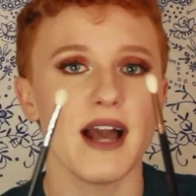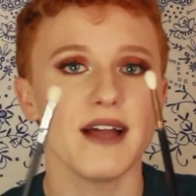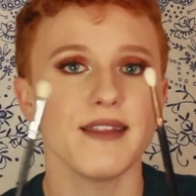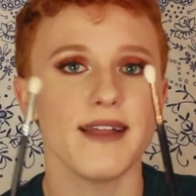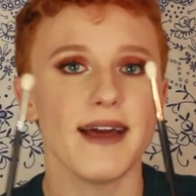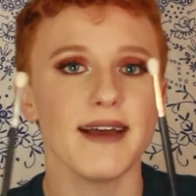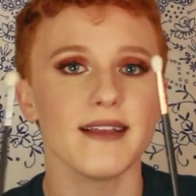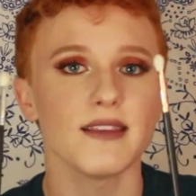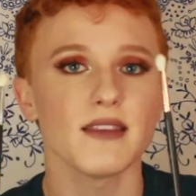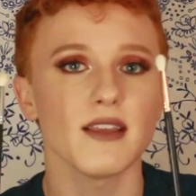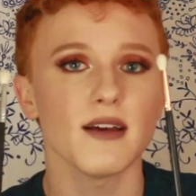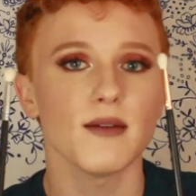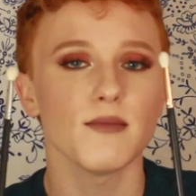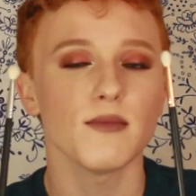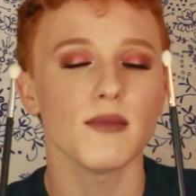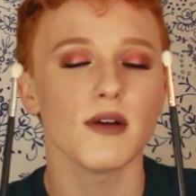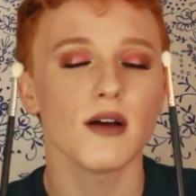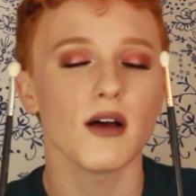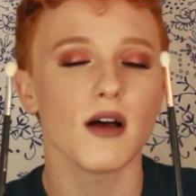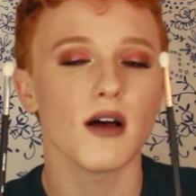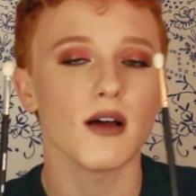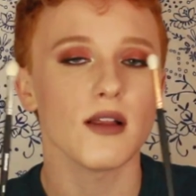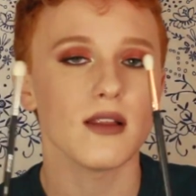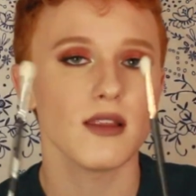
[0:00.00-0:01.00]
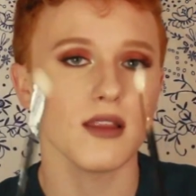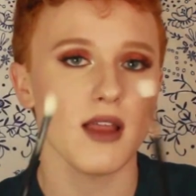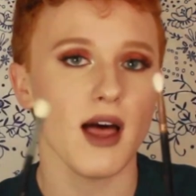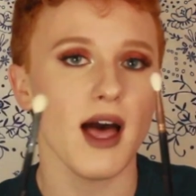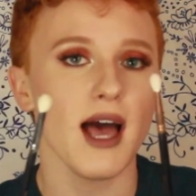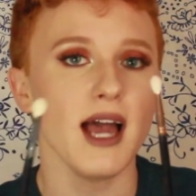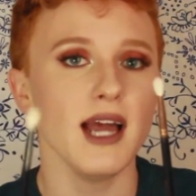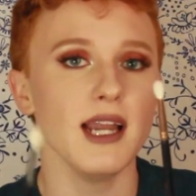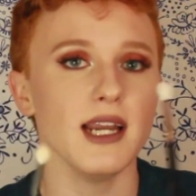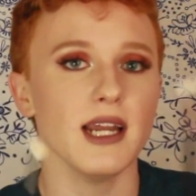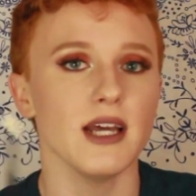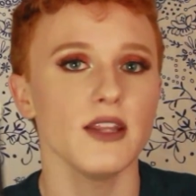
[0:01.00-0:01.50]
I like them a
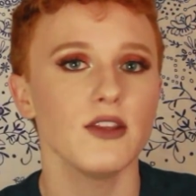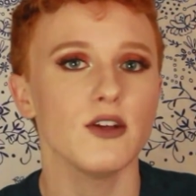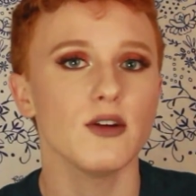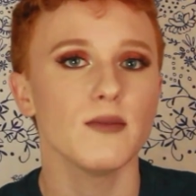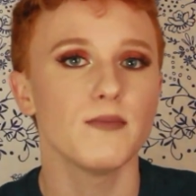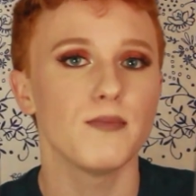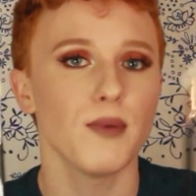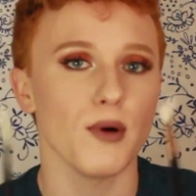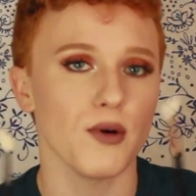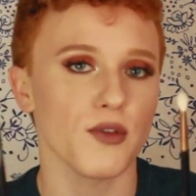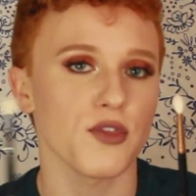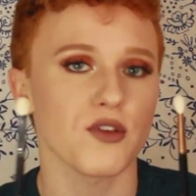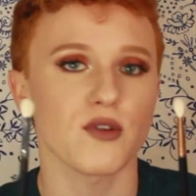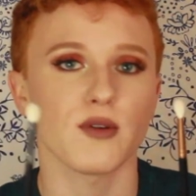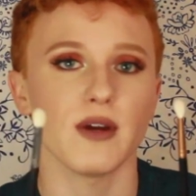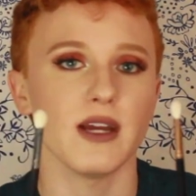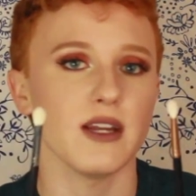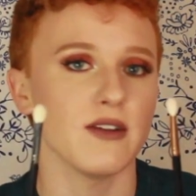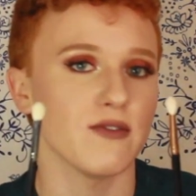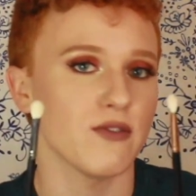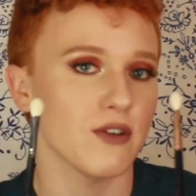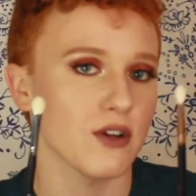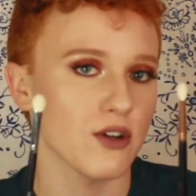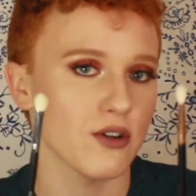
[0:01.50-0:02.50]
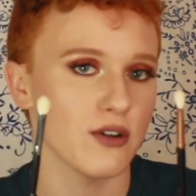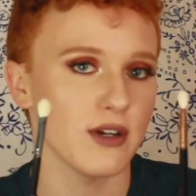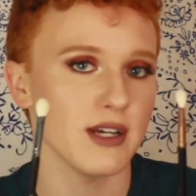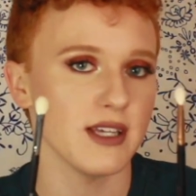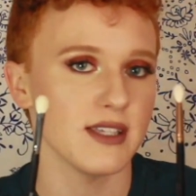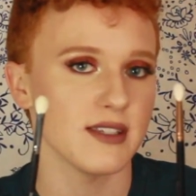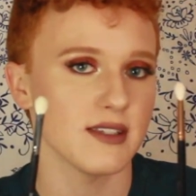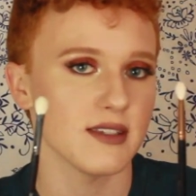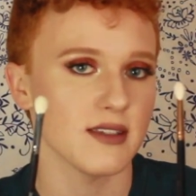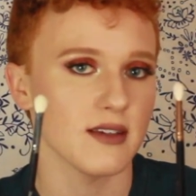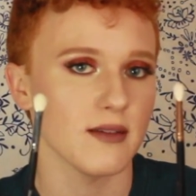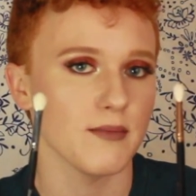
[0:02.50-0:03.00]
lot and they're both great for
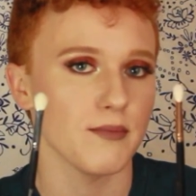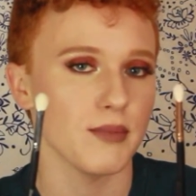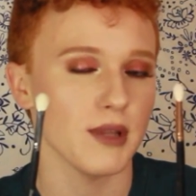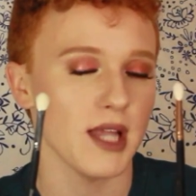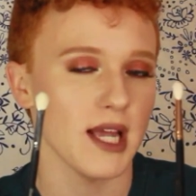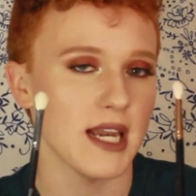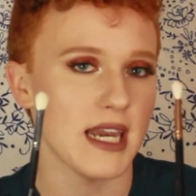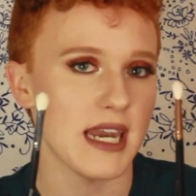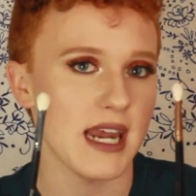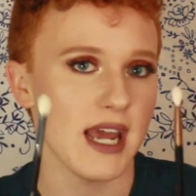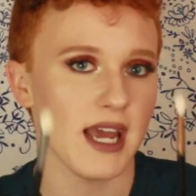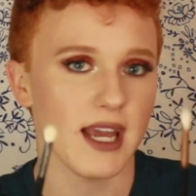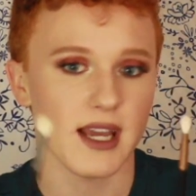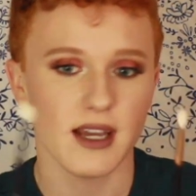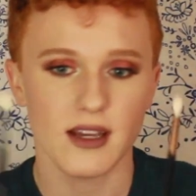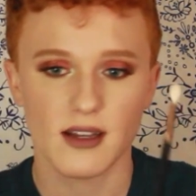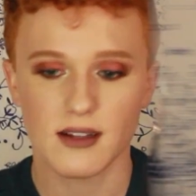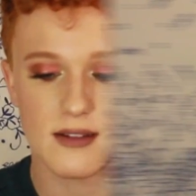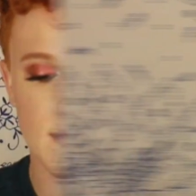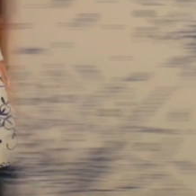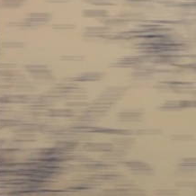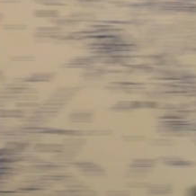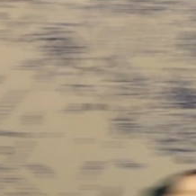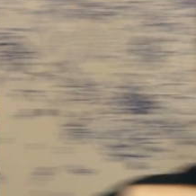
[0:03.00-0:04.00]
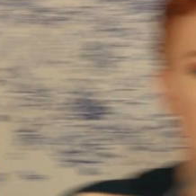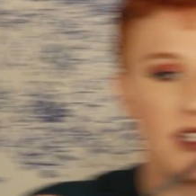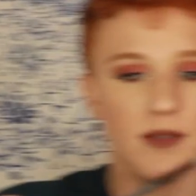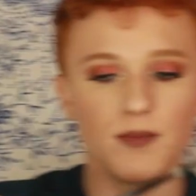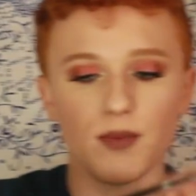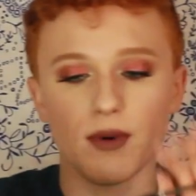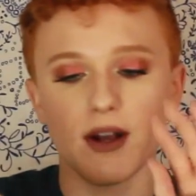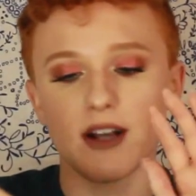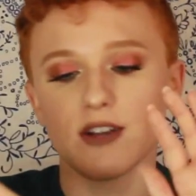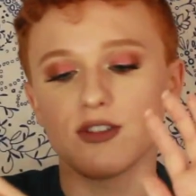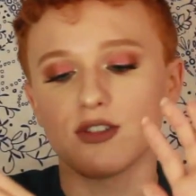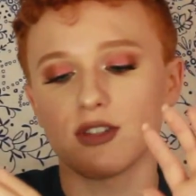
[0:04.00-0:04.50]
crease blending. So for this
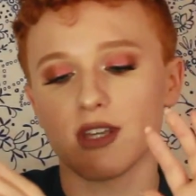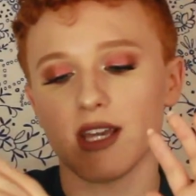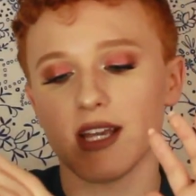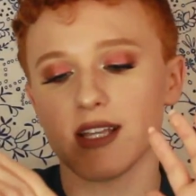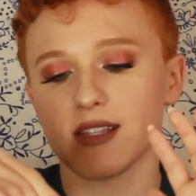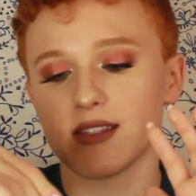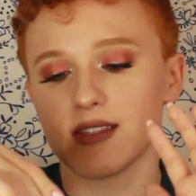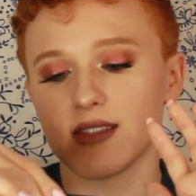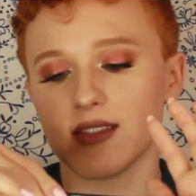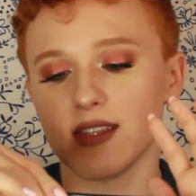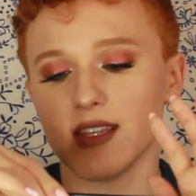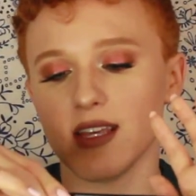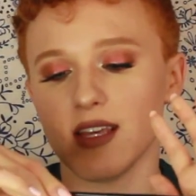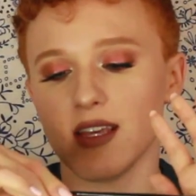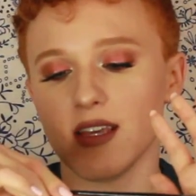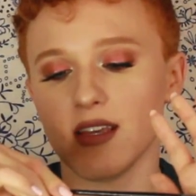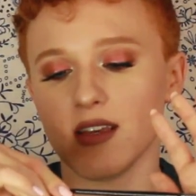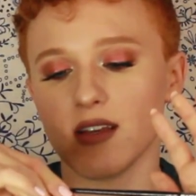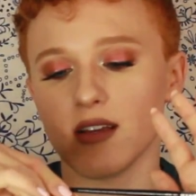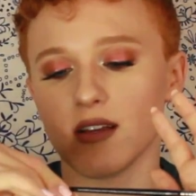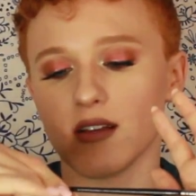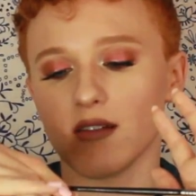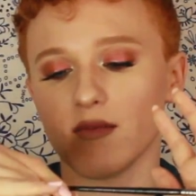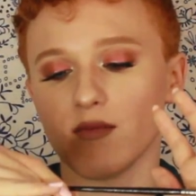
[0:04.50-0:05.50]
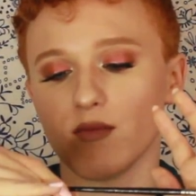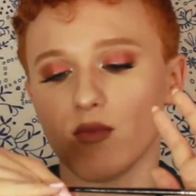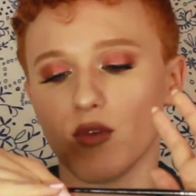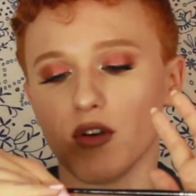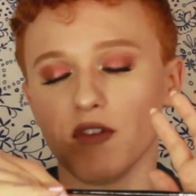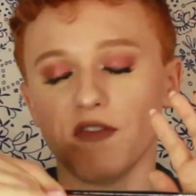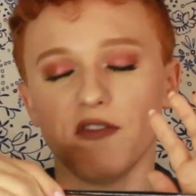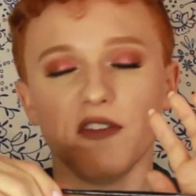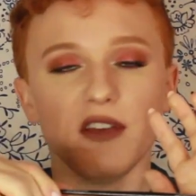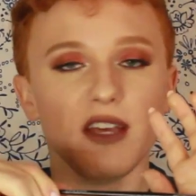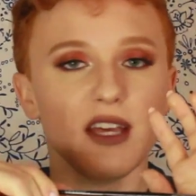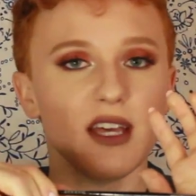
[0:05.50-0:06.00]
brush, it's the
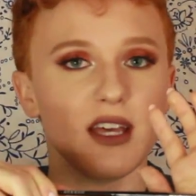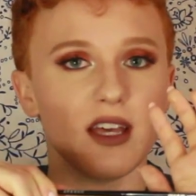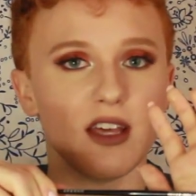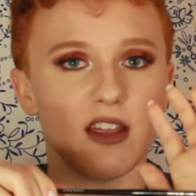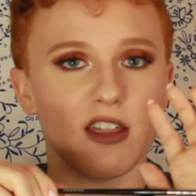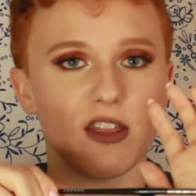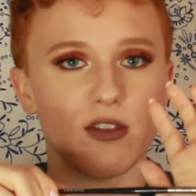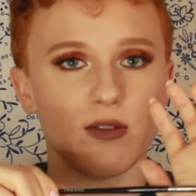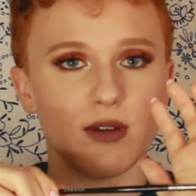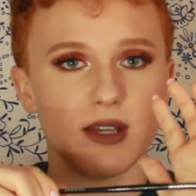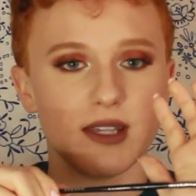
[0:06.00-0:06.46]
Morphe